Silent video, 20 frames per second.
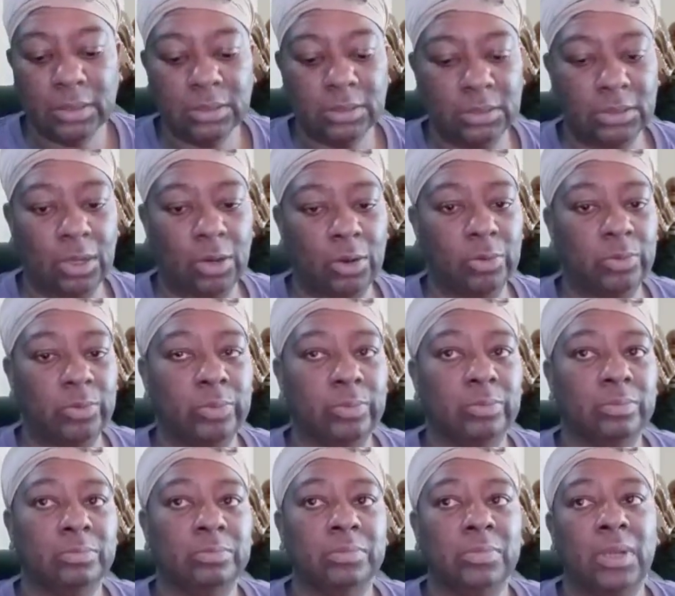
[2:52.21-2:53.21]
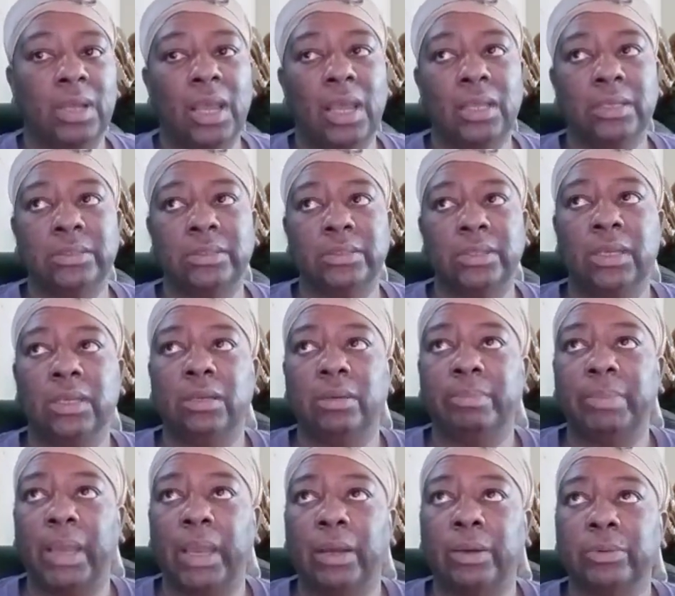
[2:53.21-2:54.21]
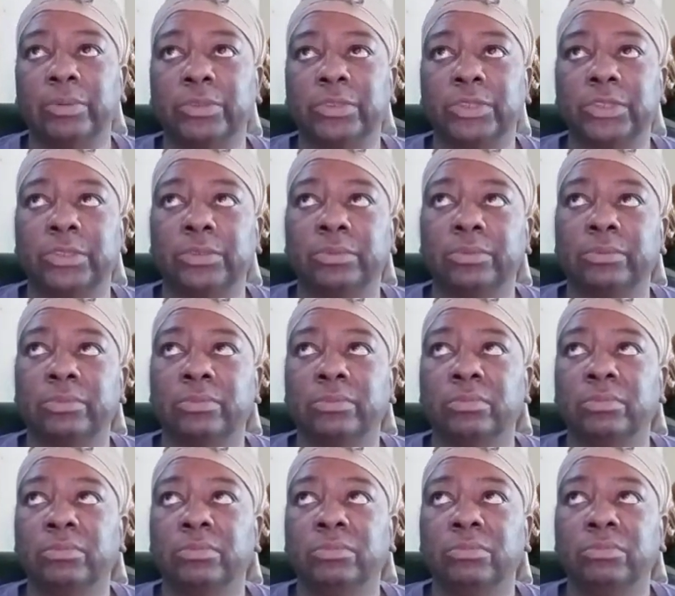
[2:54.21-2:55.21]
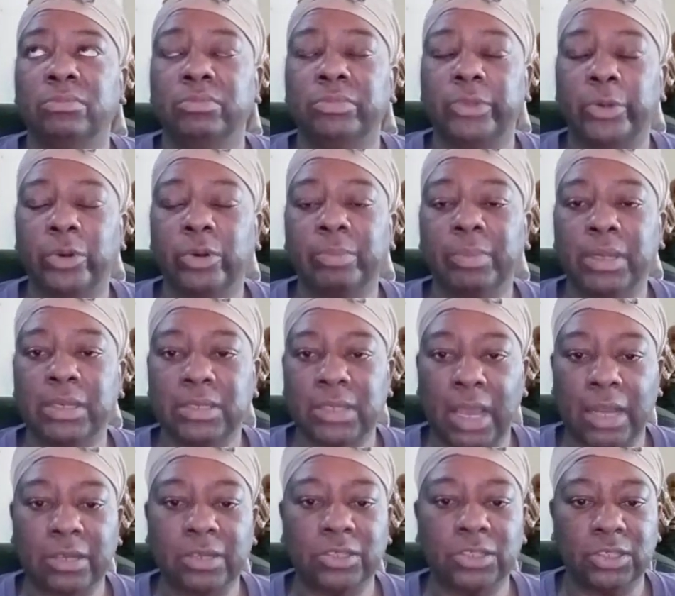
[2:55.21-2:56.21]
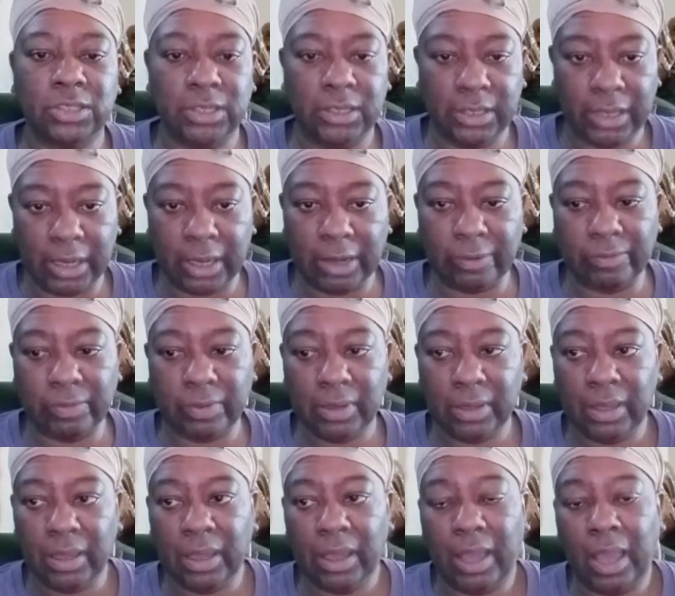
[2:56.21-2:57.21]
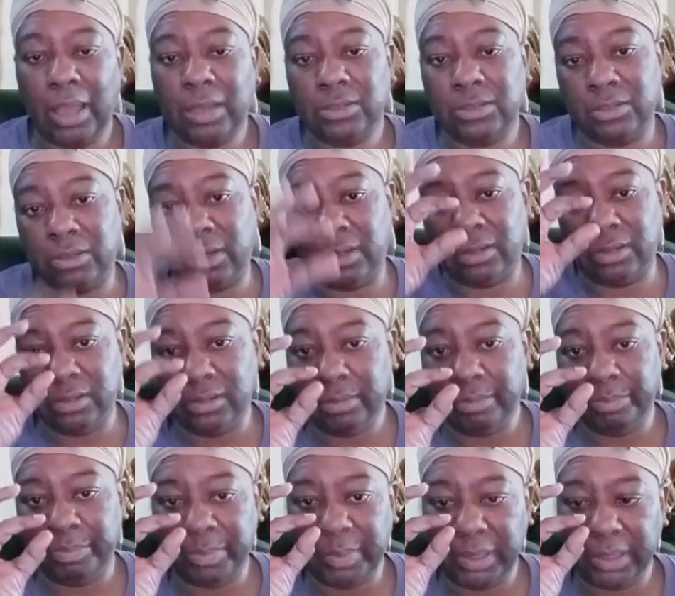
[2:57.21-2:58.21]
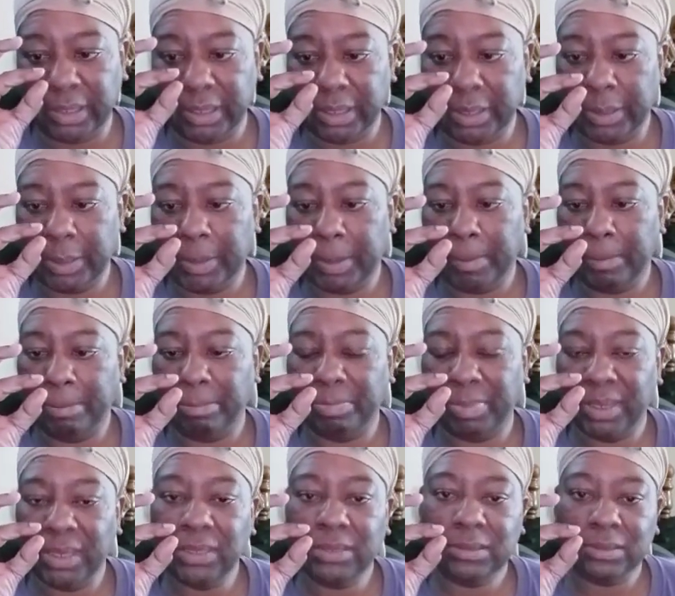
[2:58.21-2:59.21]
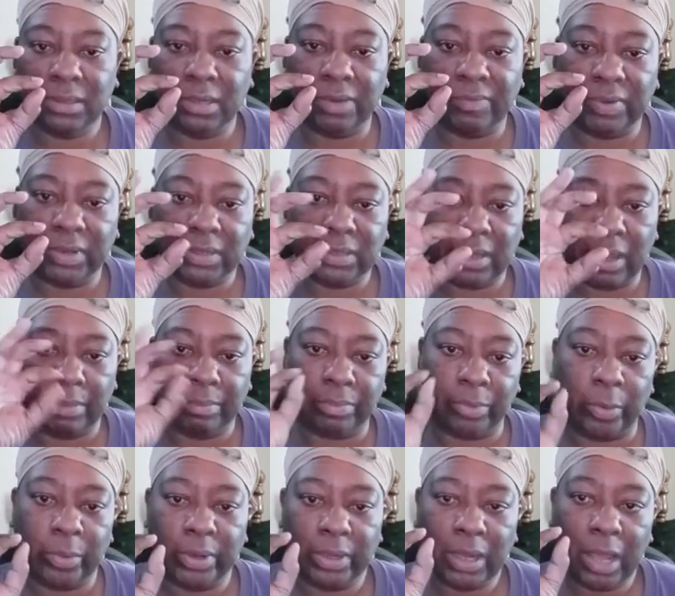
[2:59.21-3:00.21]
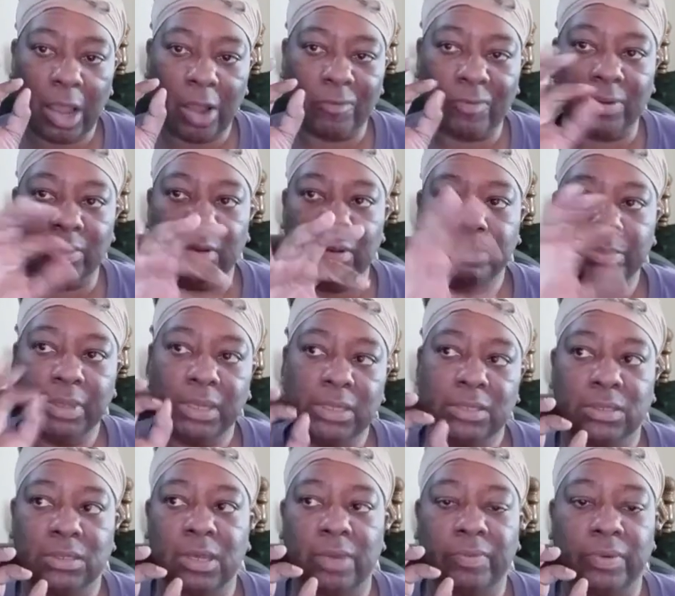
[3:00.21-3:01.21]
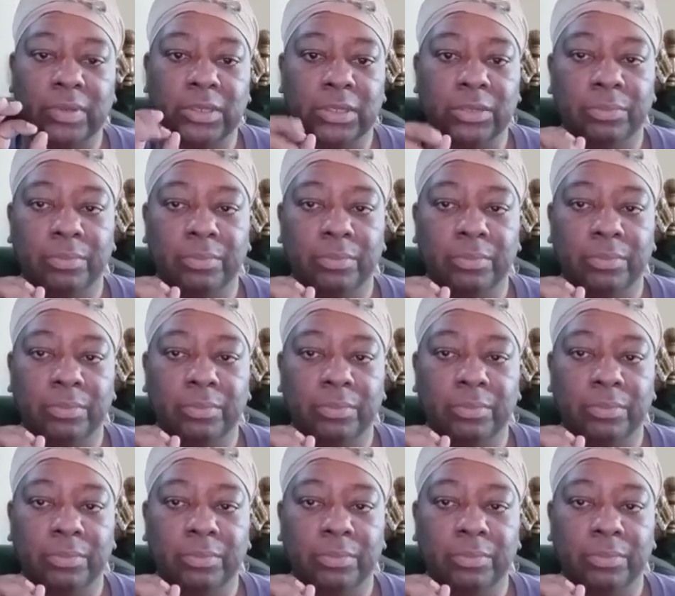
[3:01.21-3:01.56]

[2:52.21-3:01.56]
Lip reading: So I say about 30 minutes after she left, I took a little bitty piece of it. I broke it off, a little piece of it